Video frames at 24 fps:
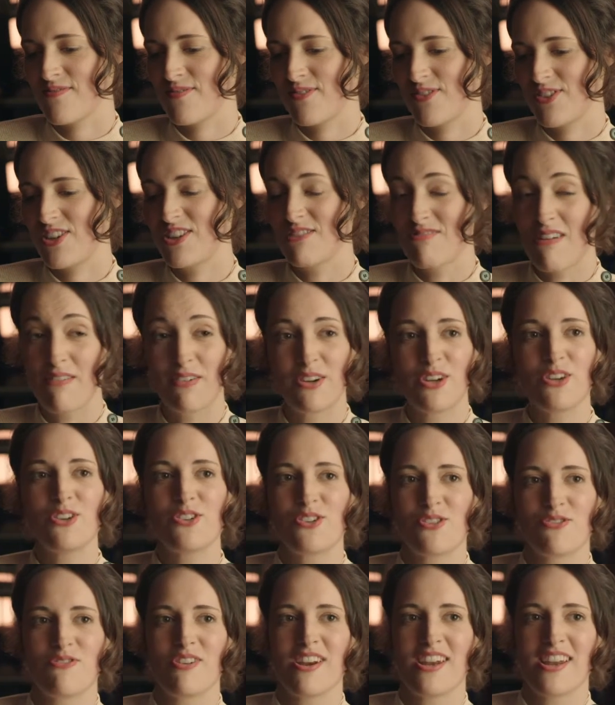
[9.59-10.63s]
she's a
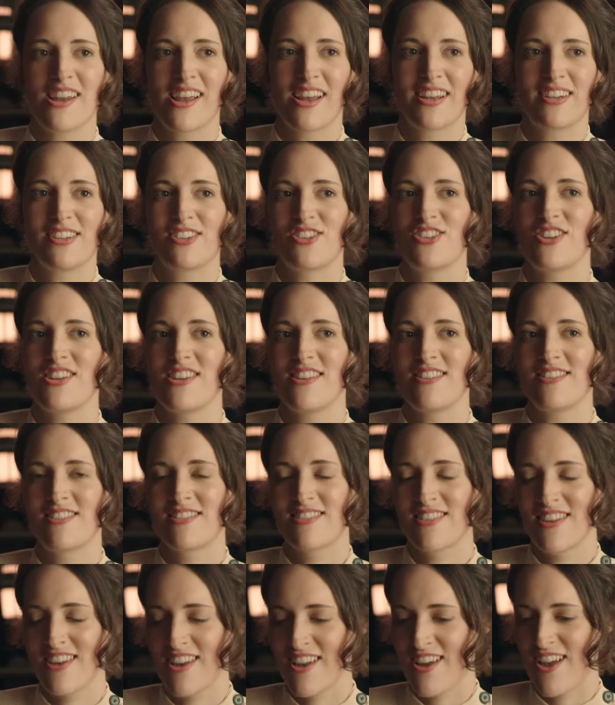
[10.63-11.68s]
revolutionary, and she's
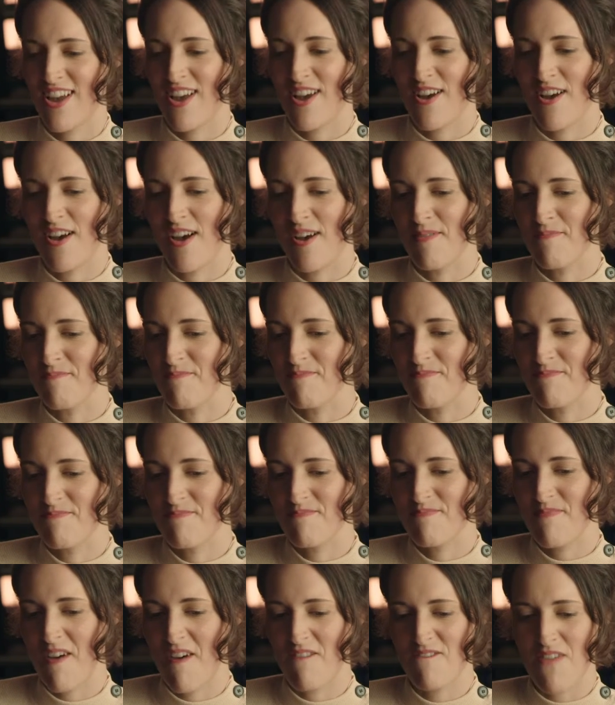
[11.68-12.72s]
a
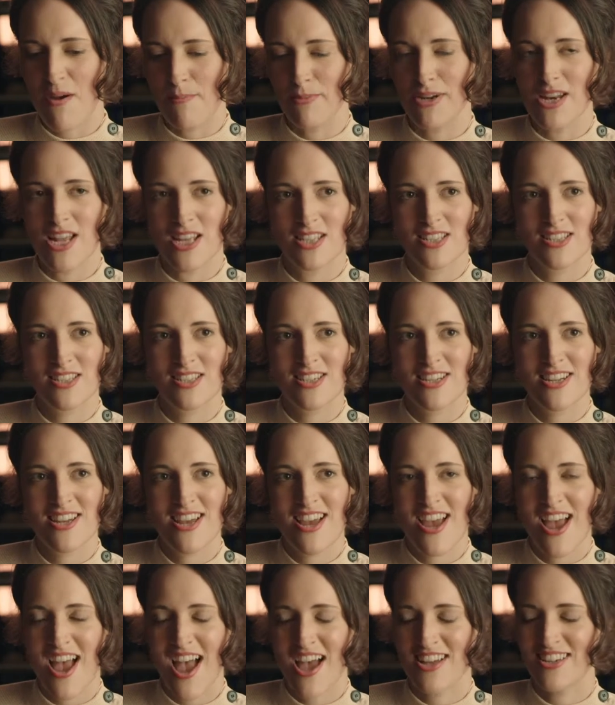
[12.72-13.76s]
feminist,
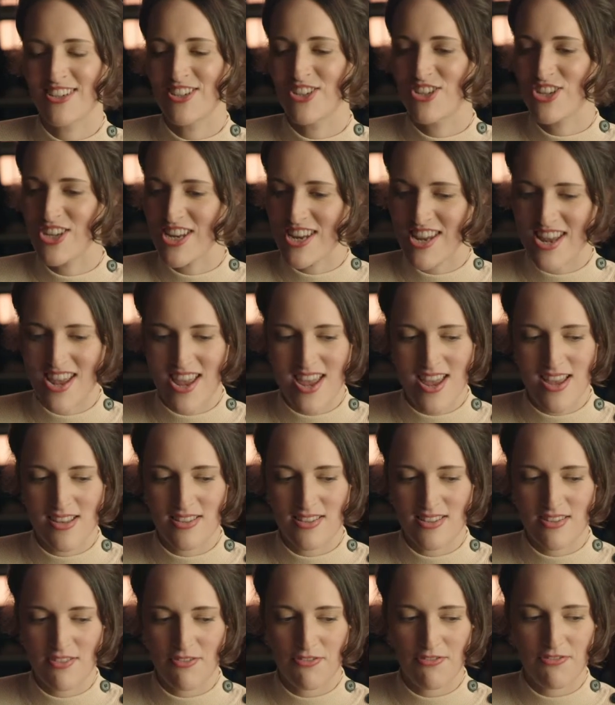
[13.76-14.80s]
and she
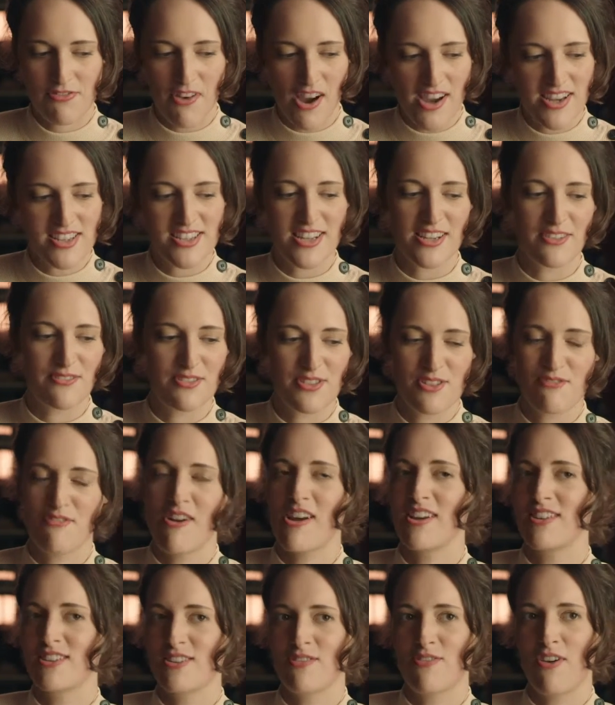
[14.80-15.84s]
is fighting for the
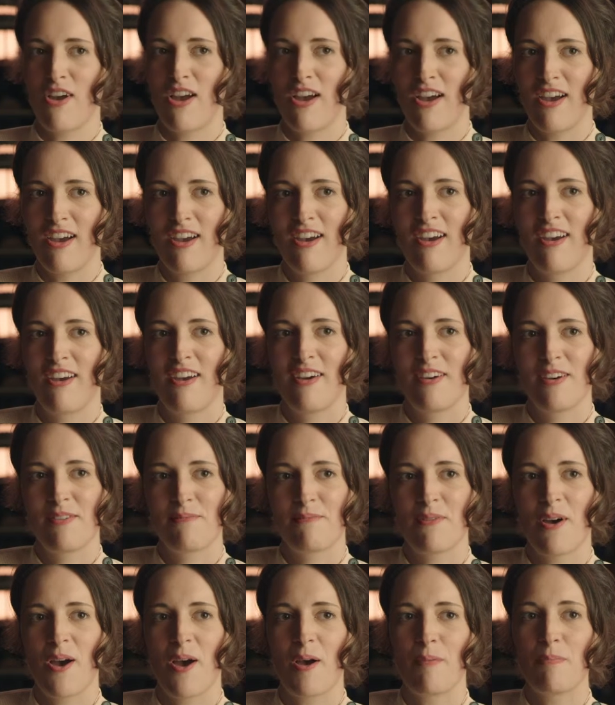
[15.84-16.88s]
rights of her
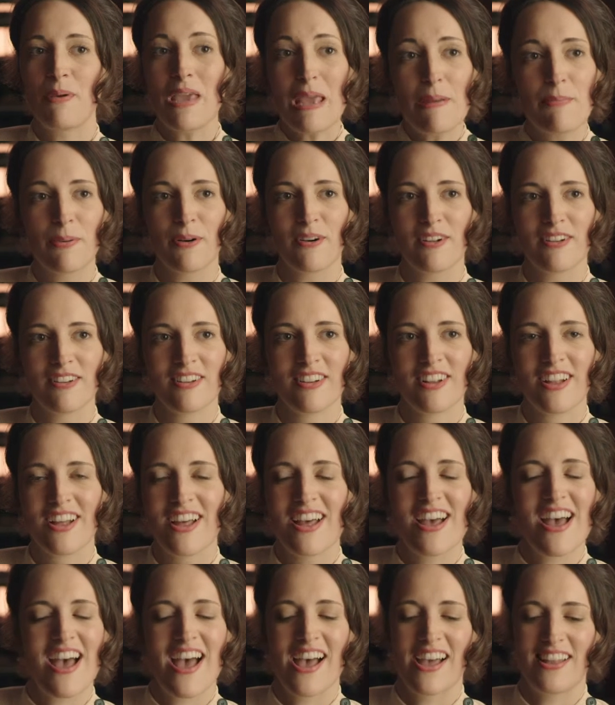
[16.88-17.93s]
people,
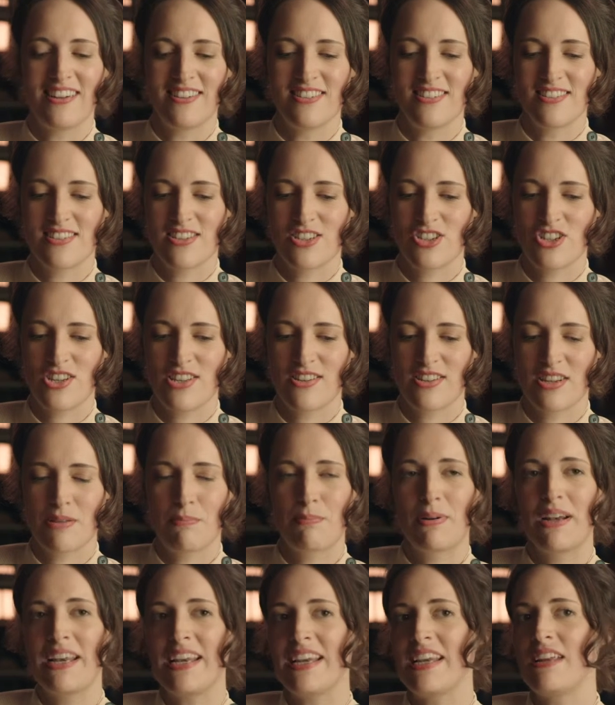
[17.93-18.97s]
and she's
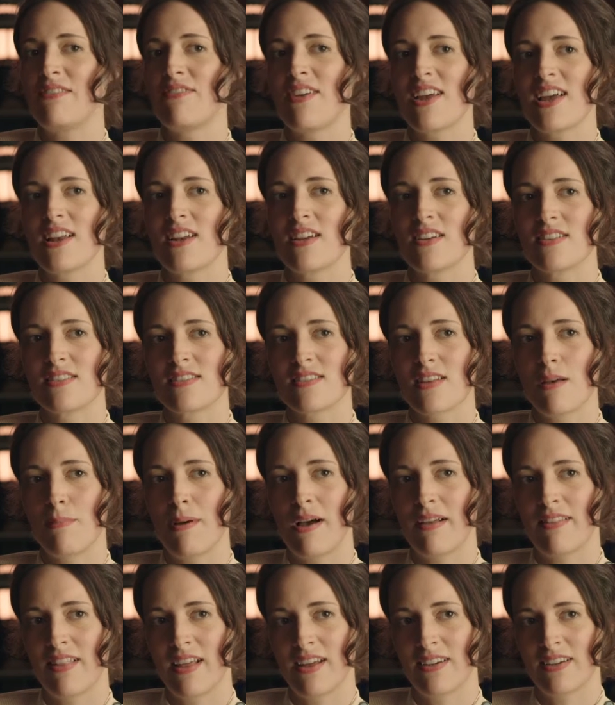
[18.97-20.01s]
completely fearless
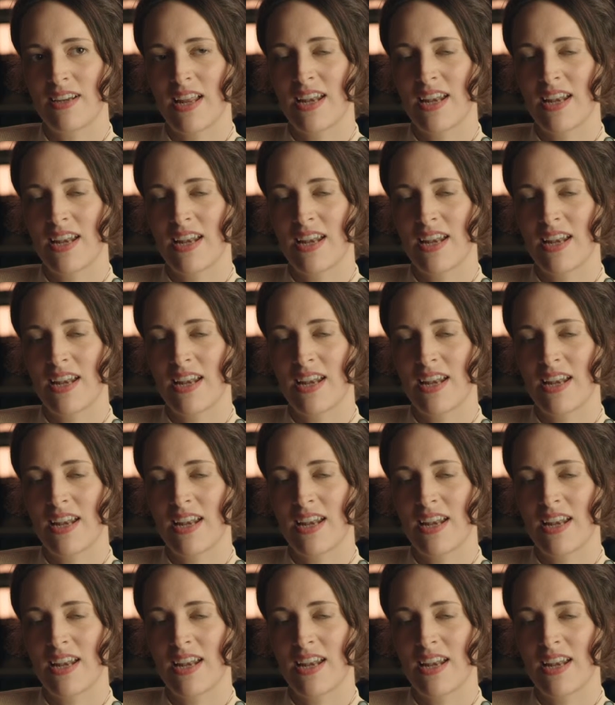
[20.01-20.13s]
about that.